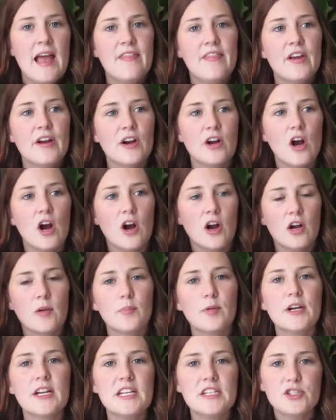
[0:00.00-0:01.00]
and there are
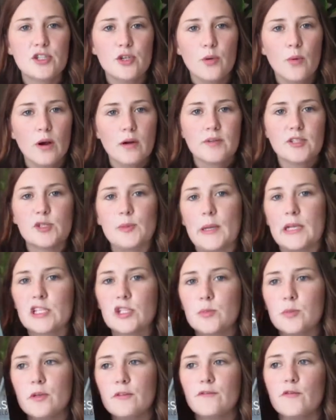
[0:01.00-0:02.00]
pretties who are
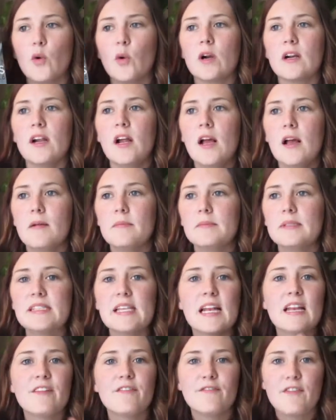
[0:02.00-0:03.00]
responsible for
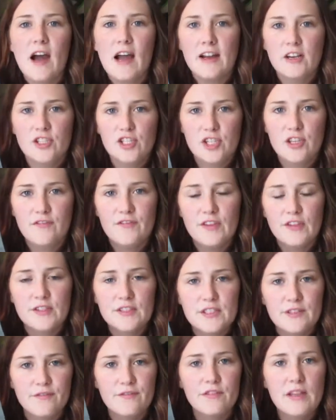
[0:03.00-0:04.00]
setting fire to the
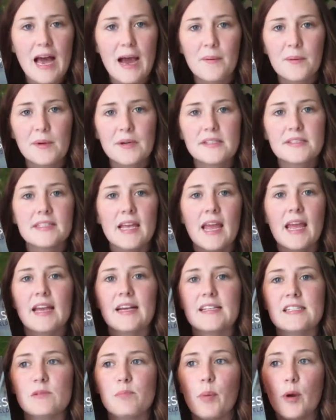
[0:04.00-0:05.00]
fields of flowers
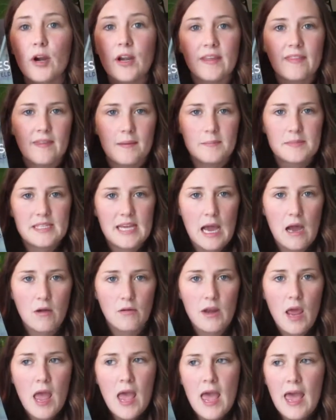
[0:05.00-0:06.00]
and burning them
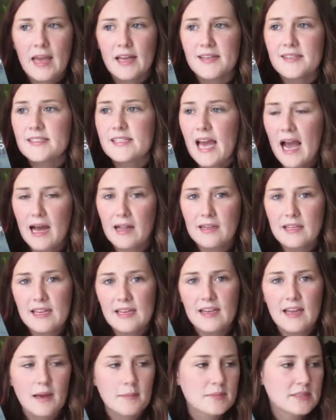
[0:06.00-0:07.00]
down. And
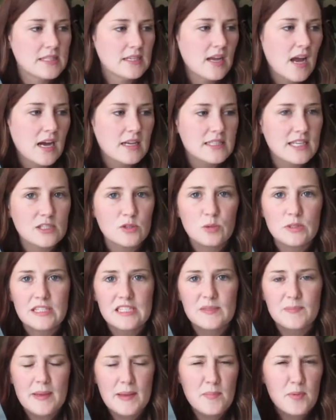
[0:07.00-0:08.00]
Tally comes in contact with
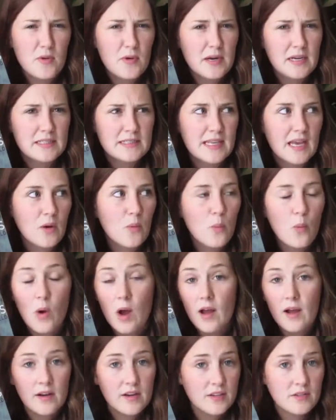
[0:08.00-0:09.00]
these people and is like,
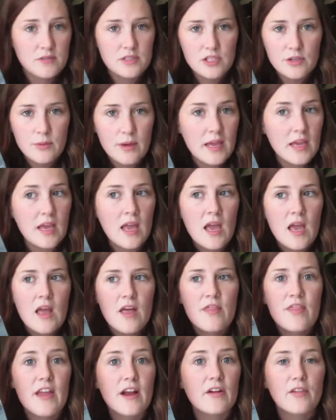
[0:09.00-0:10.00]
what are you doing?
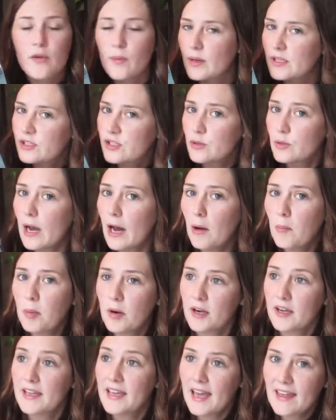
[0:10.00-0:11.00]
They're the ones who help
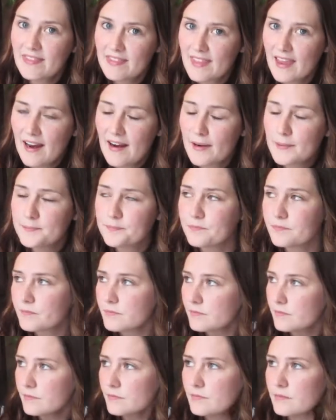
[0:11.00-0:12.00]
her get there,
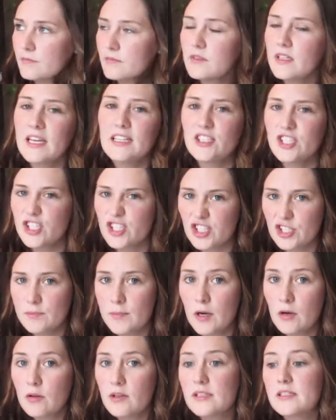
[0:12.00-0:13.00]
get to the
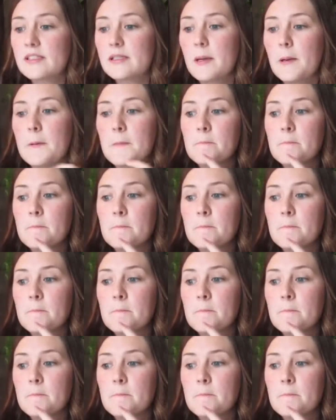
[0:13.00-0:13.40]
Smokes.